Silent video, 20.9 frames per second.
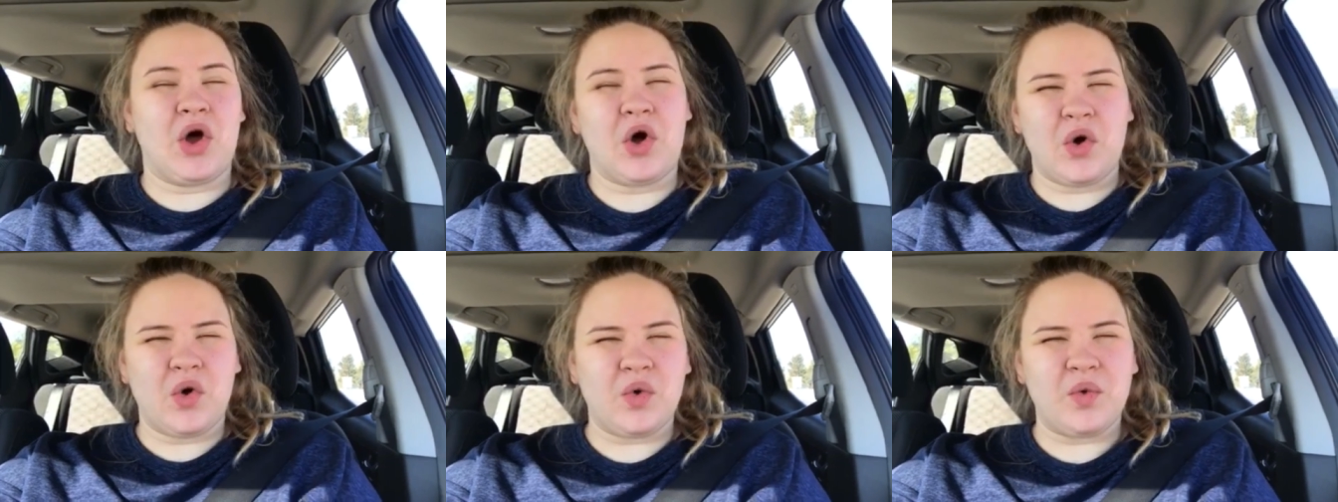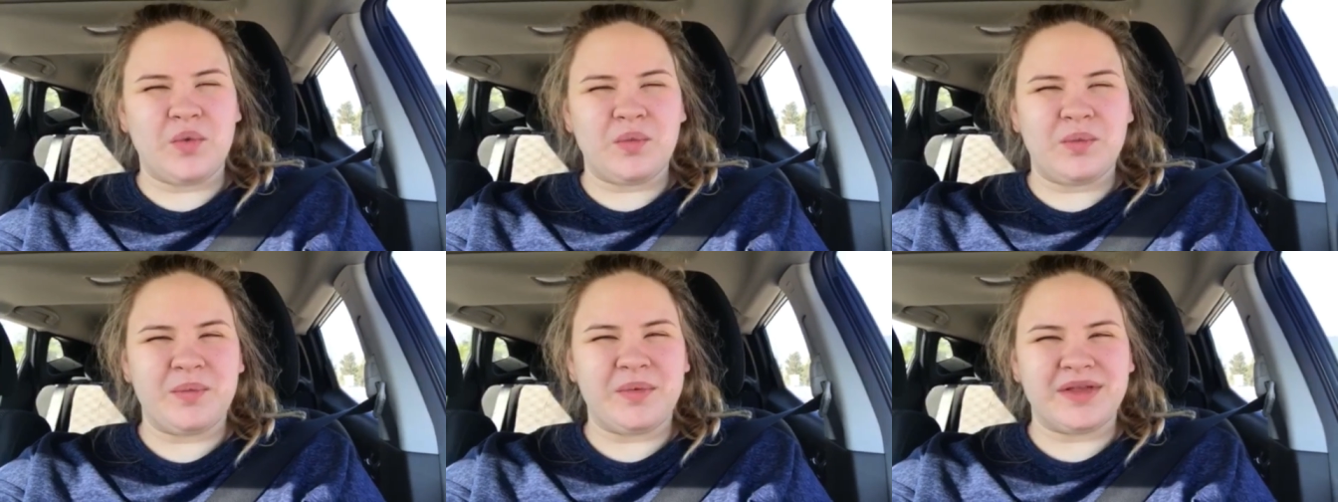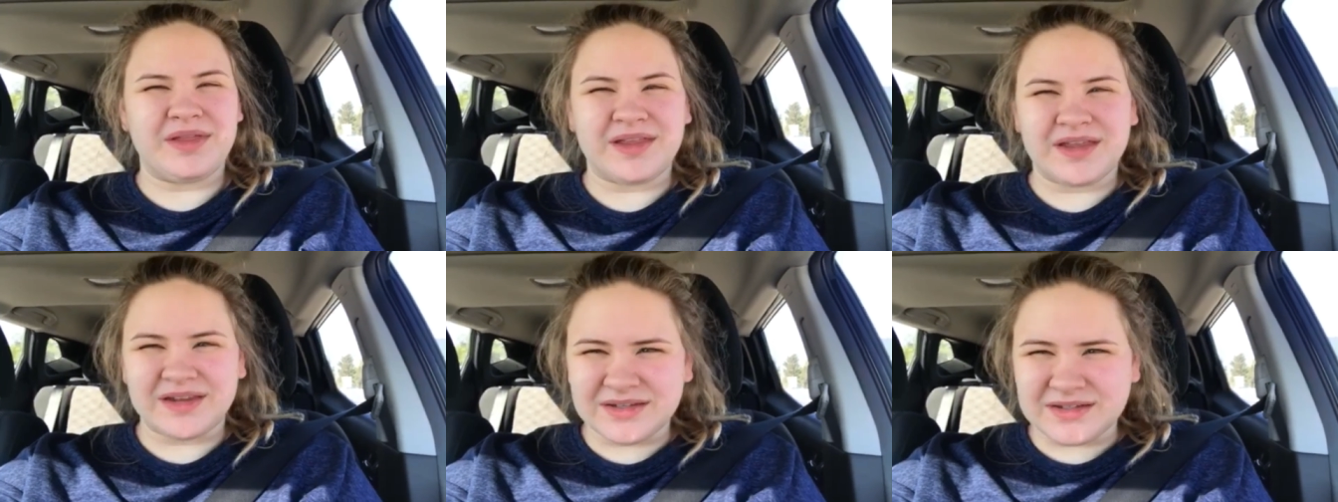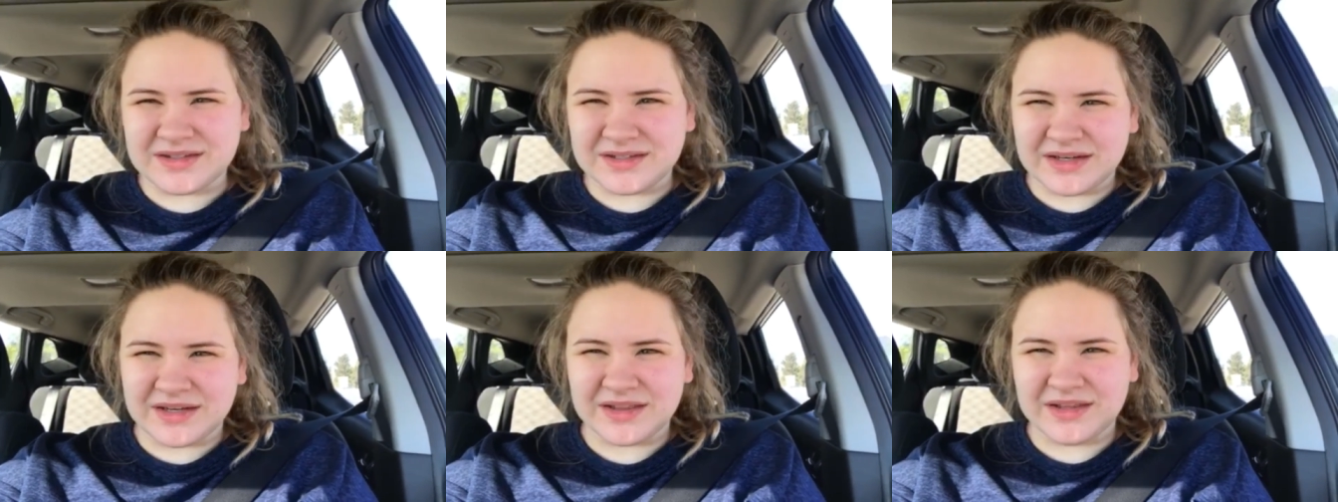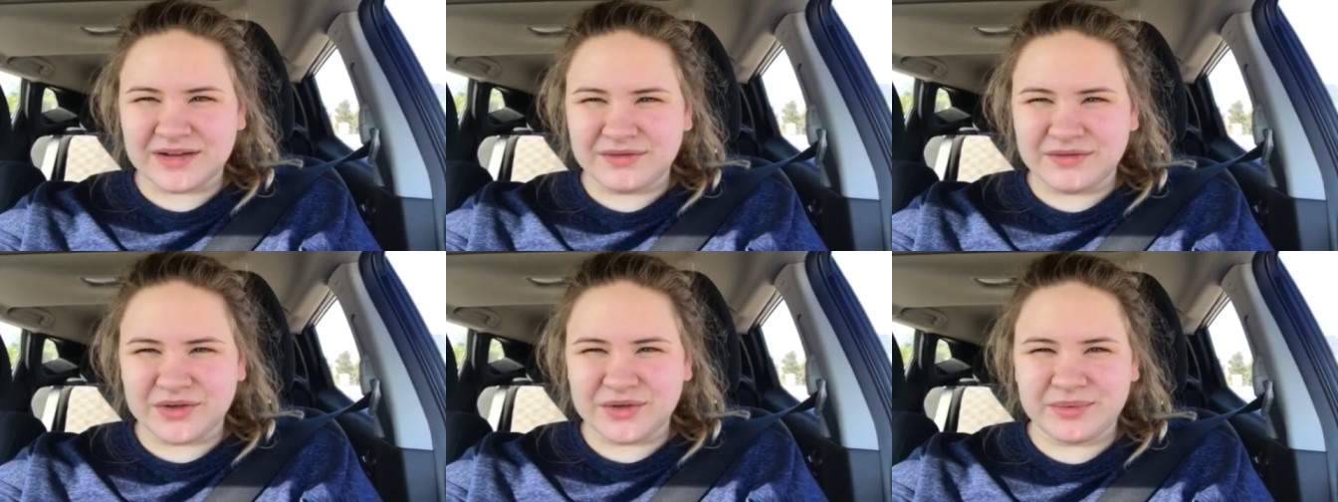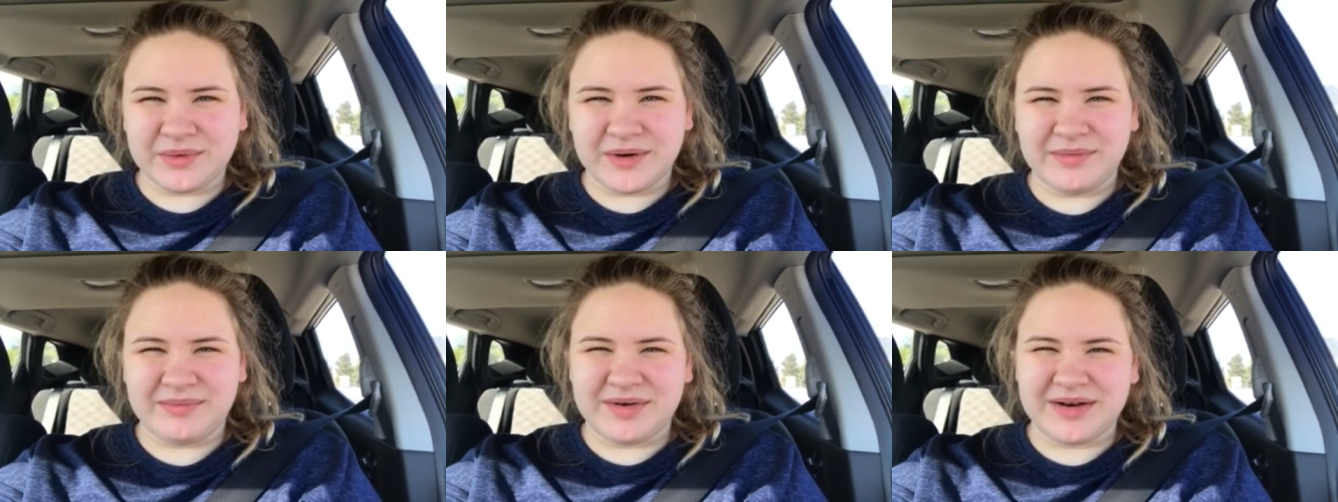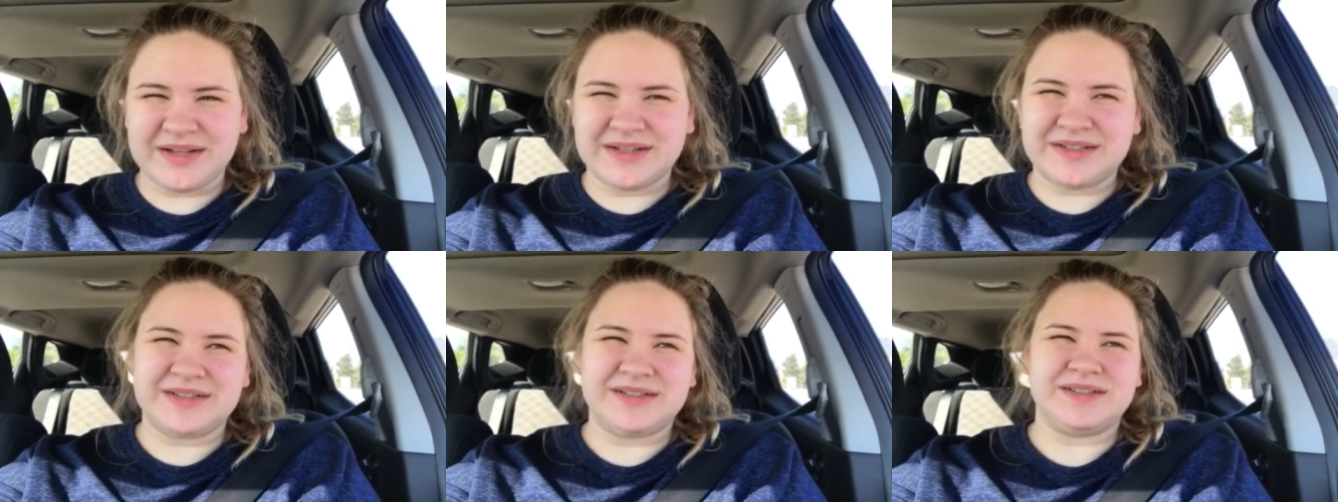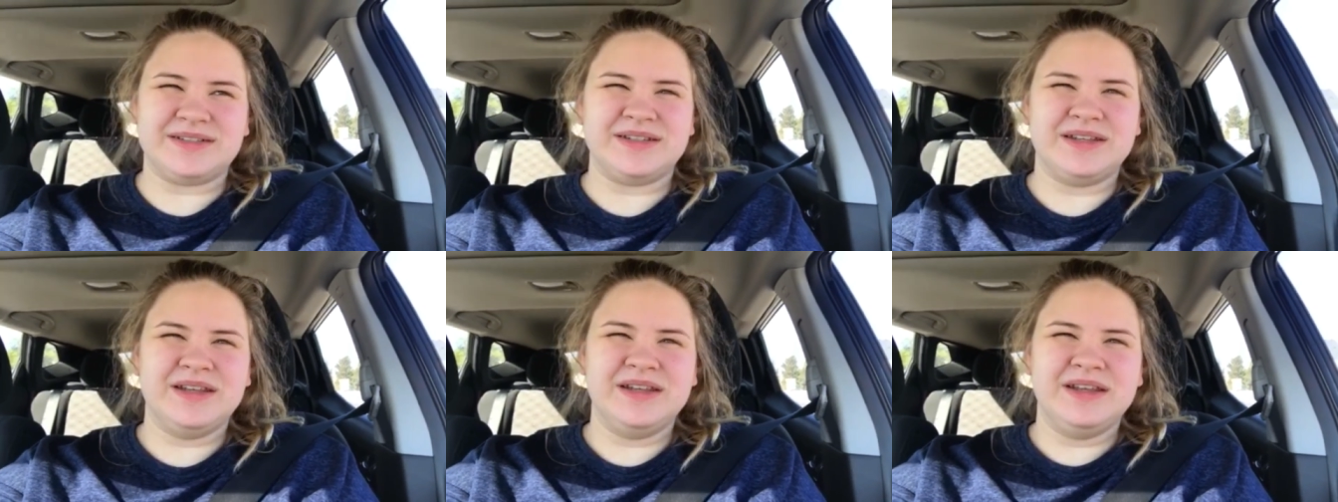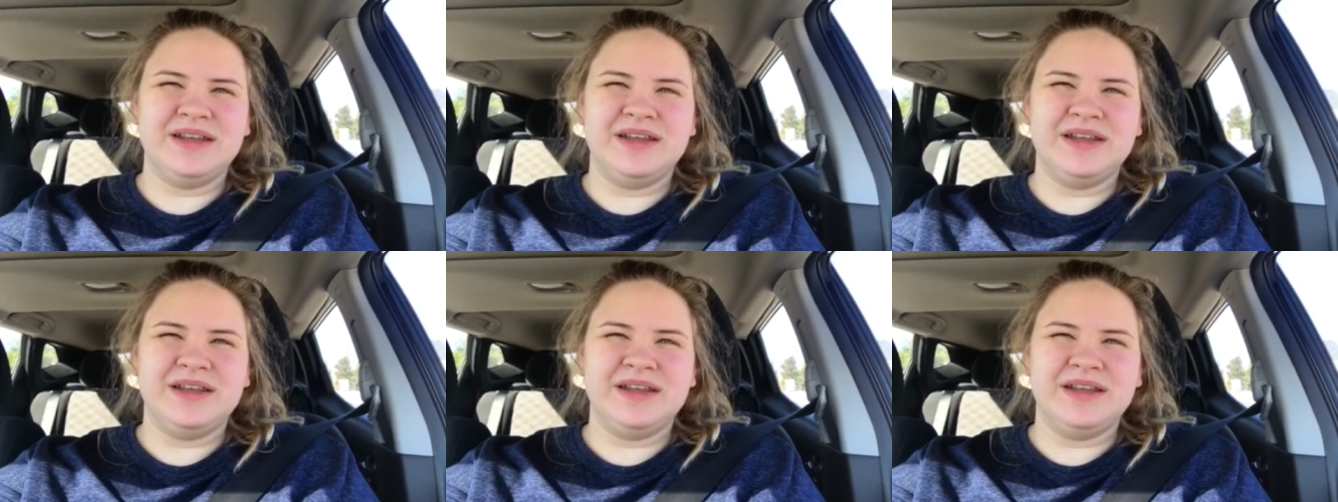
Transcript: home and then sitting there for 20 minutes is